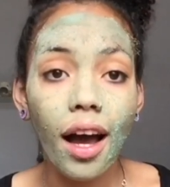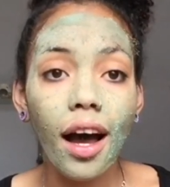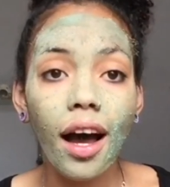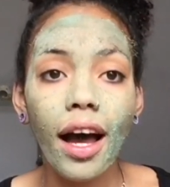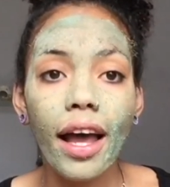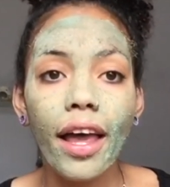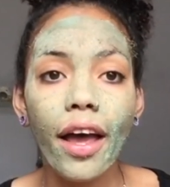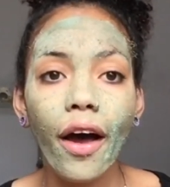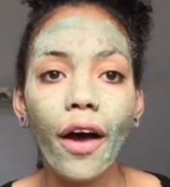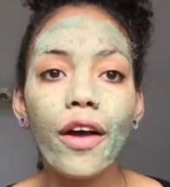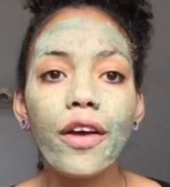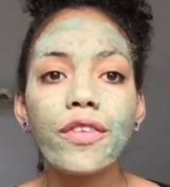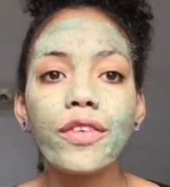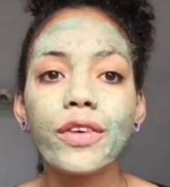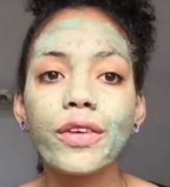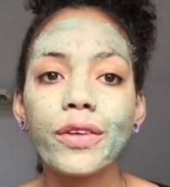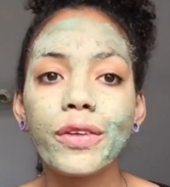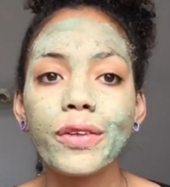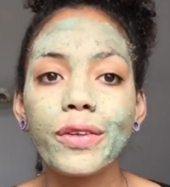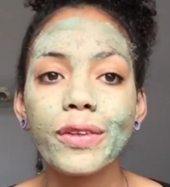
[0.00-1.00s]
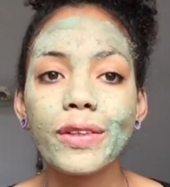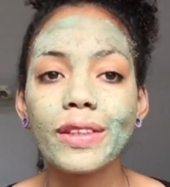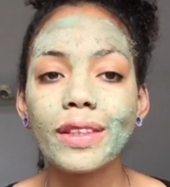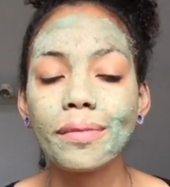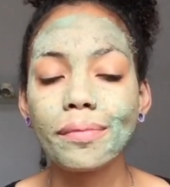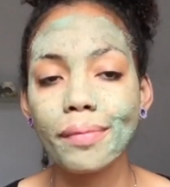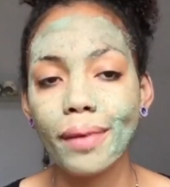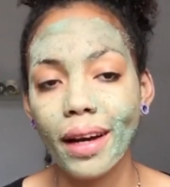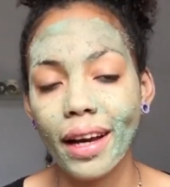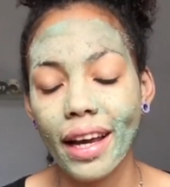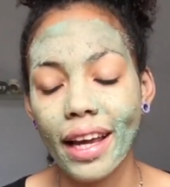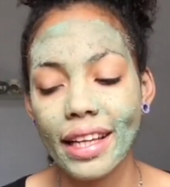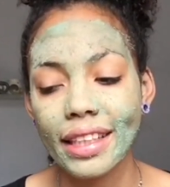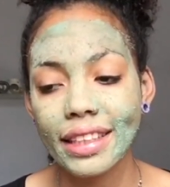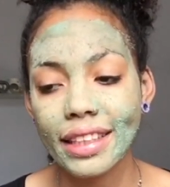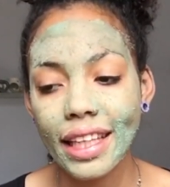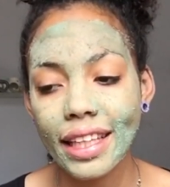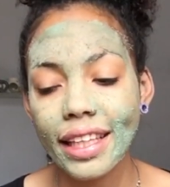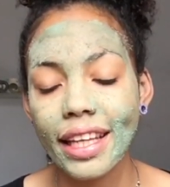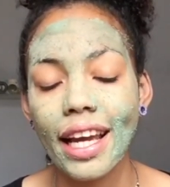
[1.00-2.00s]
I overhauled my
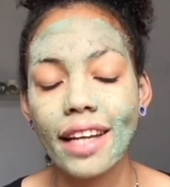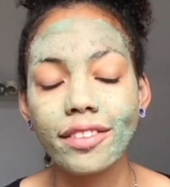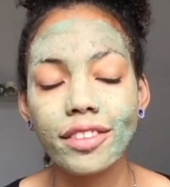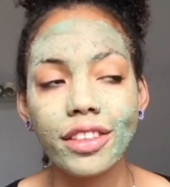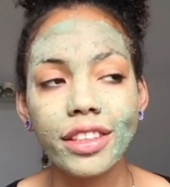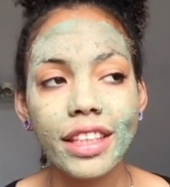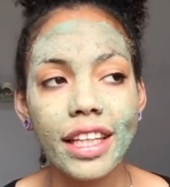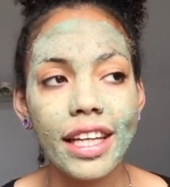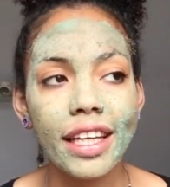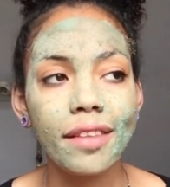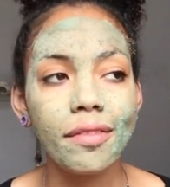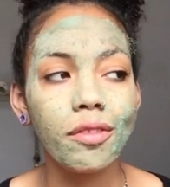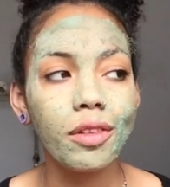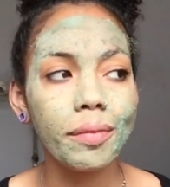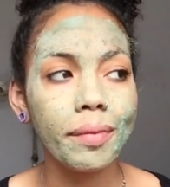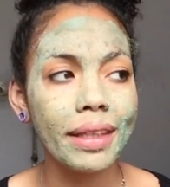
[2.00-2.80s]
skincare routine.